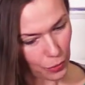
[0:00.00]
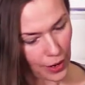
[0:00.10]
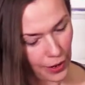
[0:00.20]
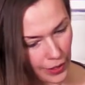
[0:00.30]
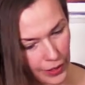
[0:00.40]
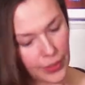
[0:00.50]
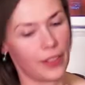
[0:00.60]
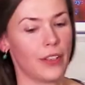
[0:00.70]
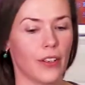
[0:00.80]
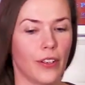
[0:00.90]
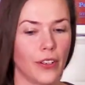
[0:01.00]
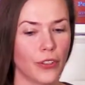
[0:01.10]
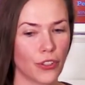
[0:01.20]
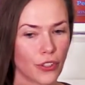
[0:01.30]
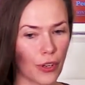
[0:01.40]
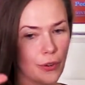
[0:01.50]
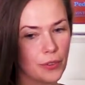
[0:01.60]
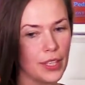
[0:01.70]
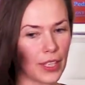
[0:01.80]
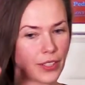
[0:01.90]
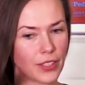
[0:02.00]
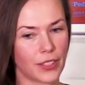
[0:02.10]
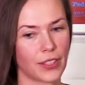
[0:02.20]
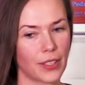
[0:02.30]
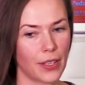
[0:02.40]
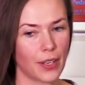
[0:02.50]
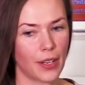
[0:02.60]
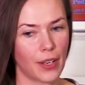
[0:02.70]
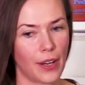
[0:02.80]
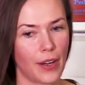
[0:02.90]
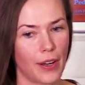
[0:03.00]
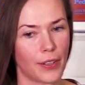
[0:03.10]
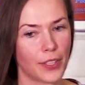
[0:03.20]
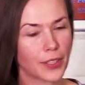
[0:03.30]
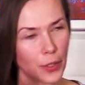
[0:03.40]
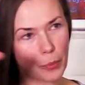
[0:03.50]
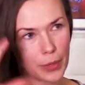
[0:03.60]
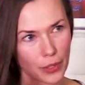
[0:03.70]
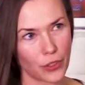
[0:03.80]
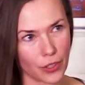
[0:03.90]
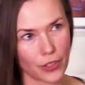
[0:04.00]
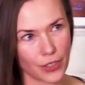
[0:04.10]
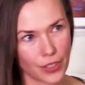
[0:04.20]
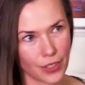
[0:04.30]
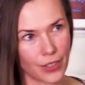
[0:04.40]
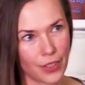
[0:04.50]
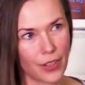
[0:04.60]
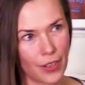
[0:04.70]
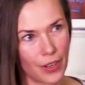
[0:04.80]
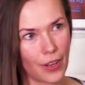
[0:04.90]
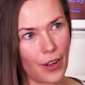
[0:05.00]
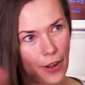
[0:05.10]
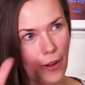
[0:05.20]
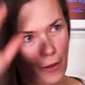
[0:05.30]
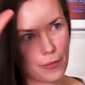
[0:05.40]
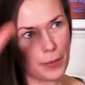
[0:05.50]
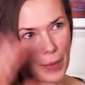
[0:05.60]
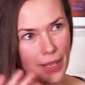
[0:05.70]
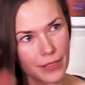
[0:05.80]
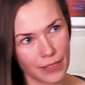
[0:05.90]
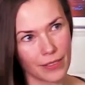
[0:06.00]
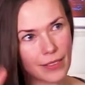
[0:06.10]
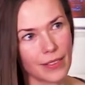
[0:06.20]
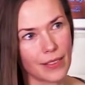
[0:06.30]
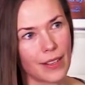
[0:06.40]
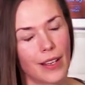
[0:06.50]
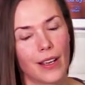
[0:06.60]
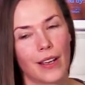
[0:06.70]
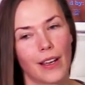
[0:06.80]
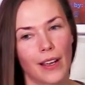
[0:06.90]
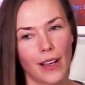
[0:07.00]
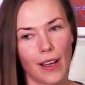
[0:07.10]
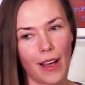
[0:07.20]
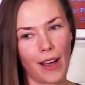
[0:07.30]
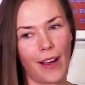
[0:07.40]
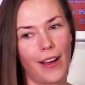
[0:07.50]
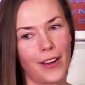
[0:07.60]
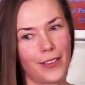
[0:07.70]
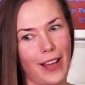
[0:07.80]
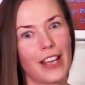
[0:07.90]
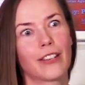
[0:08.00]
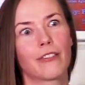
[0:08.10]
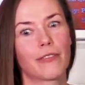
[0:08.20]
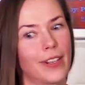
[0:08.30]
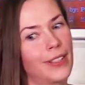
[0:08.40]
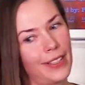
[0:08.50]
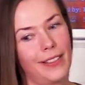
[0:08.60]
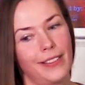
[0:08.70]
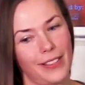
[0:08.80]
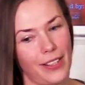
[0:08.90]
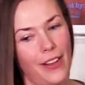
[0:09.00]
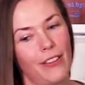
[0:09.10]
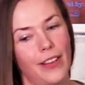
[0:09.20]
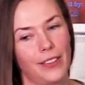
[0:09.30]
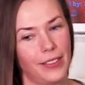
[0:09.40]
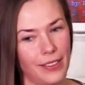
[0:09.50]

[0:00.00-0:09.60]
where you show these still pictures of the men, I could really tell that